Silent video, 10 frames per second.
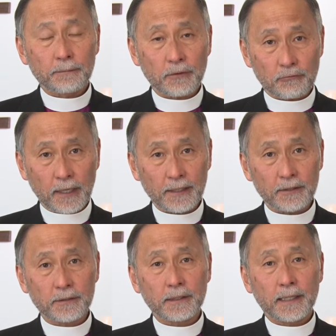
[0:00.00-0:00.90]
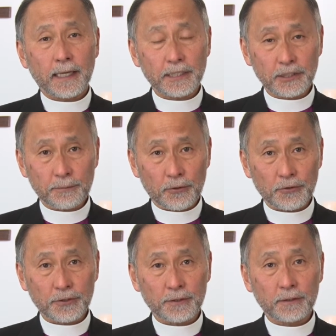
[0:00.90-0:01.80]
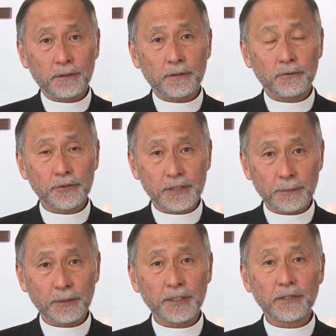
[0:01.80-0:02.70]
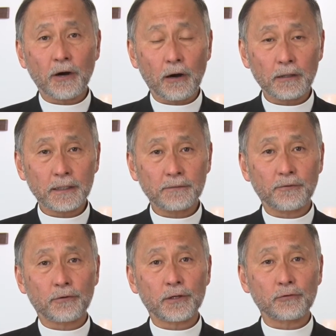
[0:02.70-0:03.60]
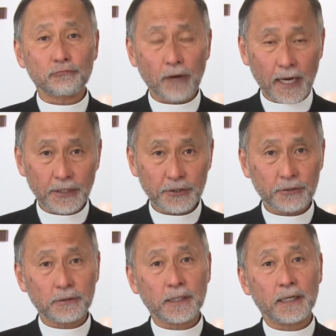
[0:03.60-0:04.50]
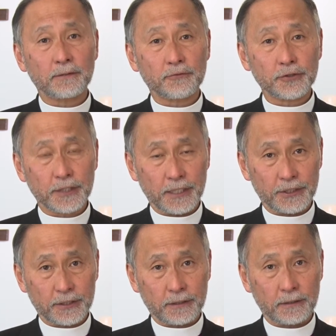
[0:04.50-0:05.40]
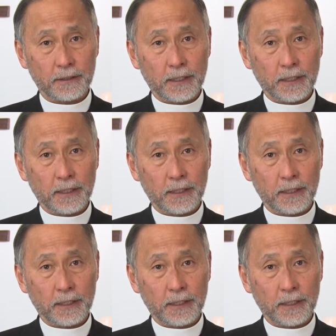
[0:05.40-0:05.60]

but rather as a person who is simply calling for a rational conversation